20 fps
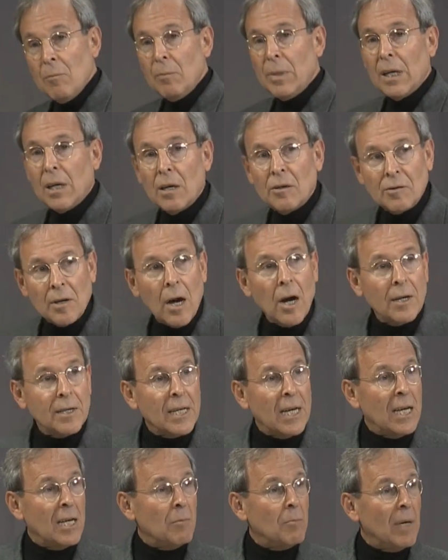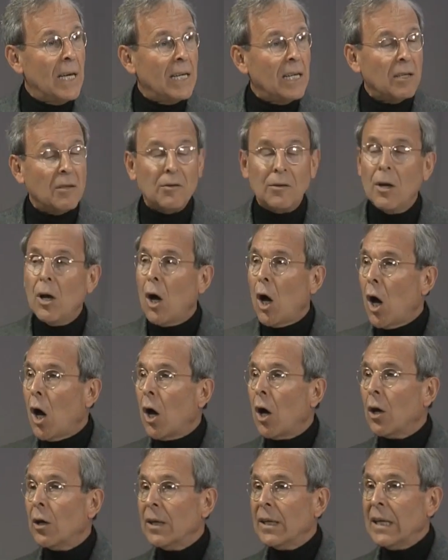because our diabetics
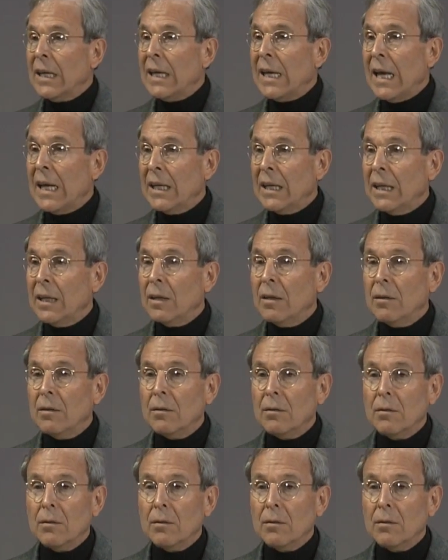aren't getting